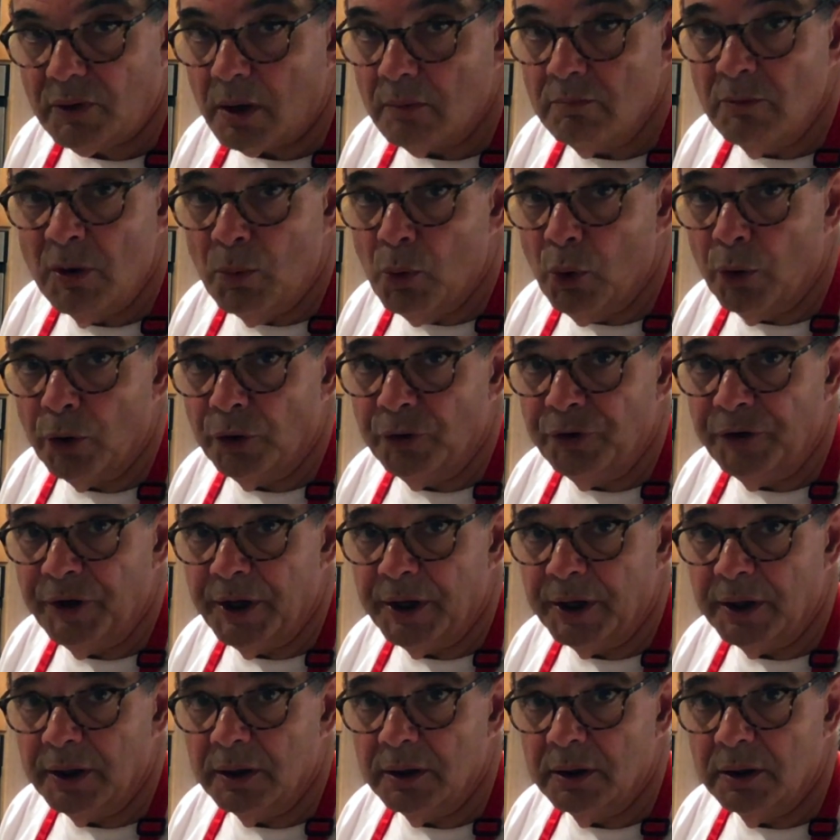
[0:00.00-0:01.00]
Memorial
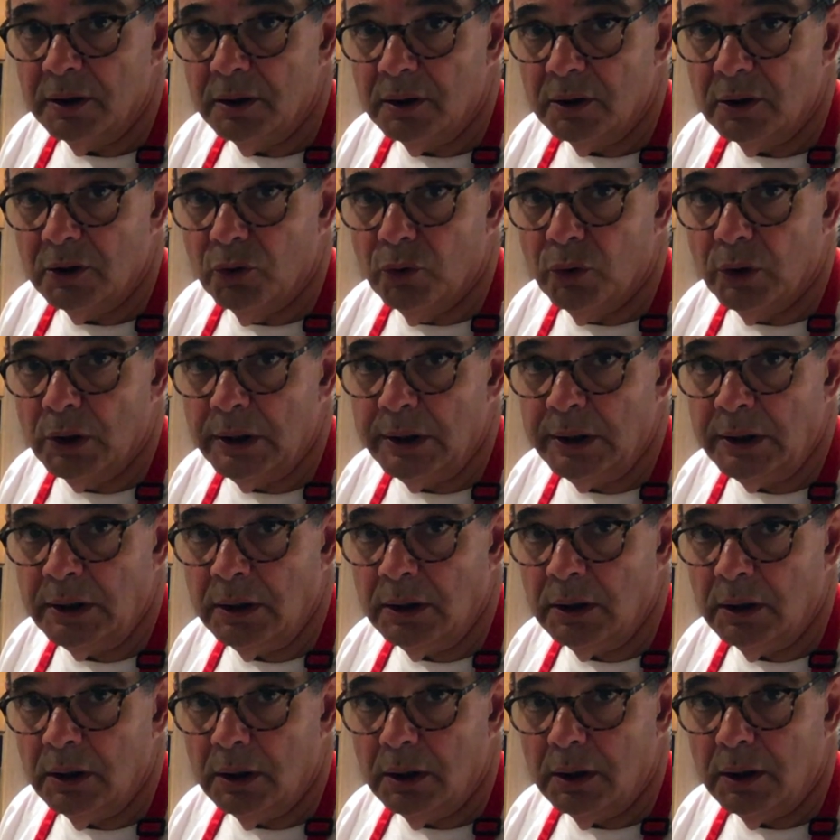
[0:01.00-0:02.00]
Day.
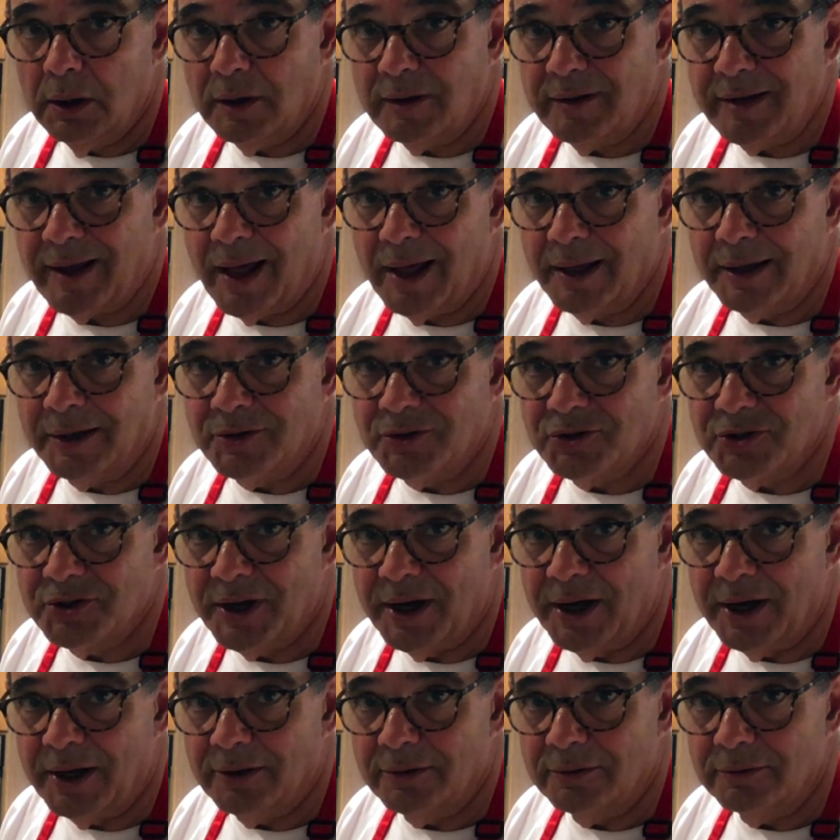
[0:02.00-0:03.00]
Grilling Italian
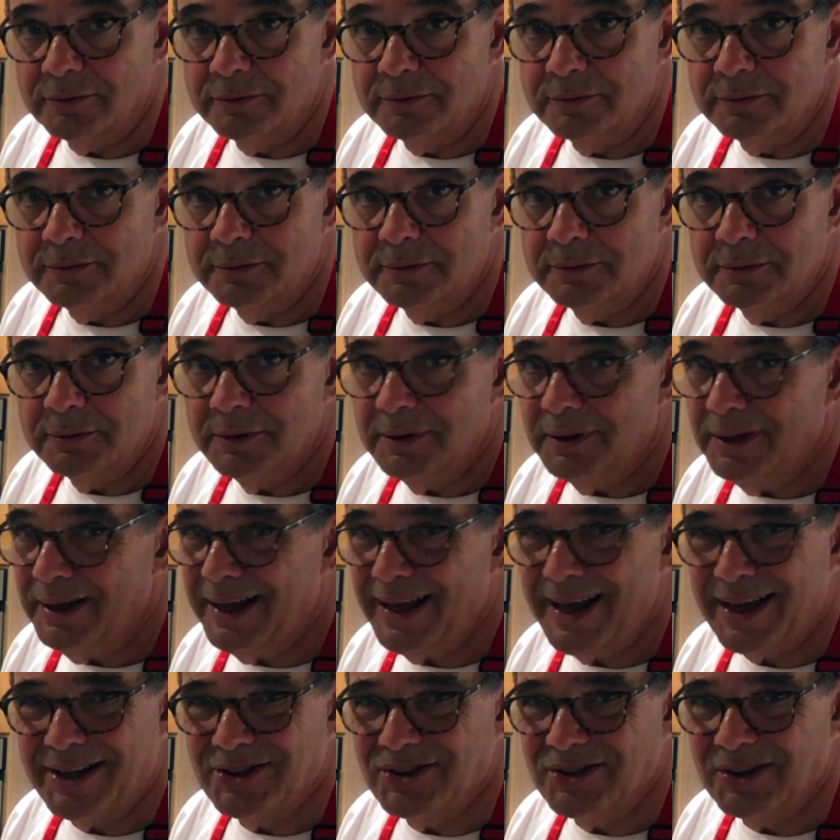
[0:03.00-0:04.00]
style.
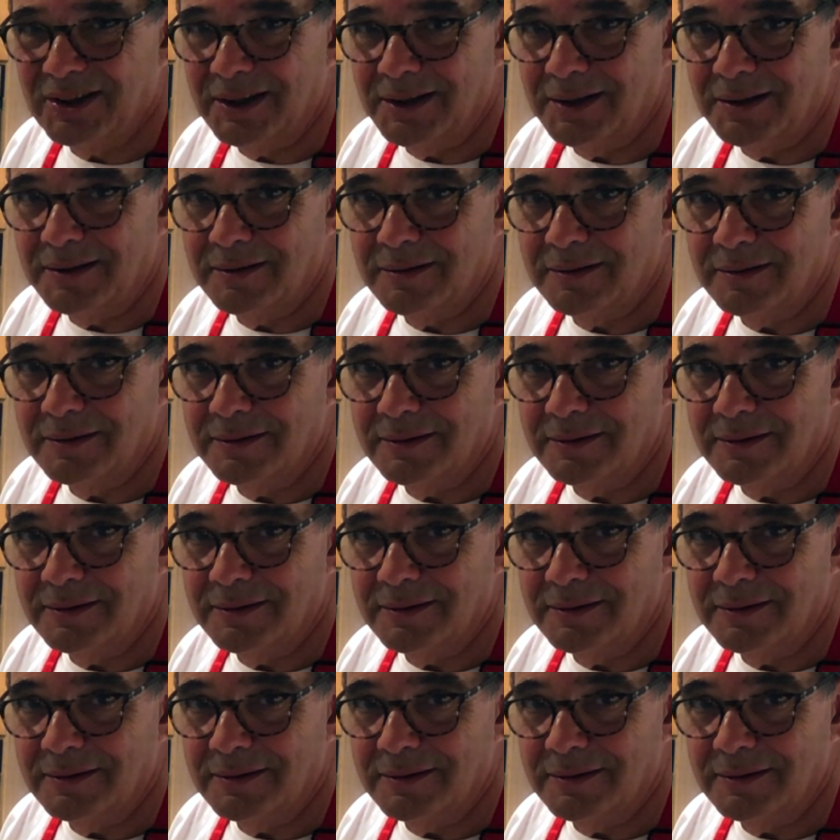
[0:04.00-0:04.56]
Excellent.